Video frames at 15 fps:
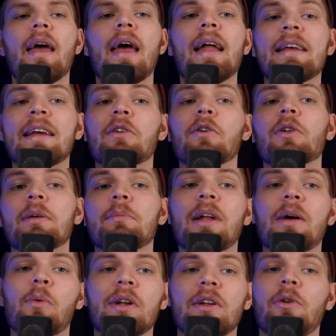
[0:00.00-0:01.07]
and he can only play
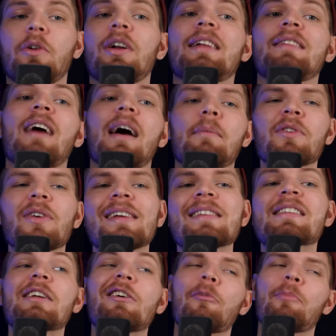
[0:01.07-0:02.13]
one note at a time, so he's
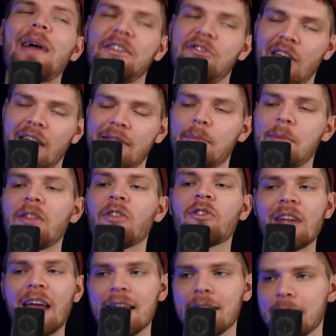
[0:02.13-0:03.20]
going to arpeggiate them
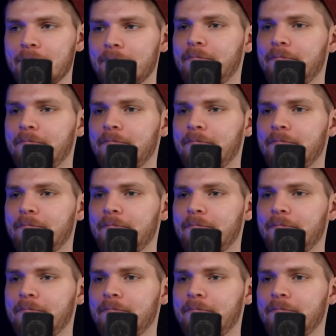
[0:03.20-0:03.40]
instead.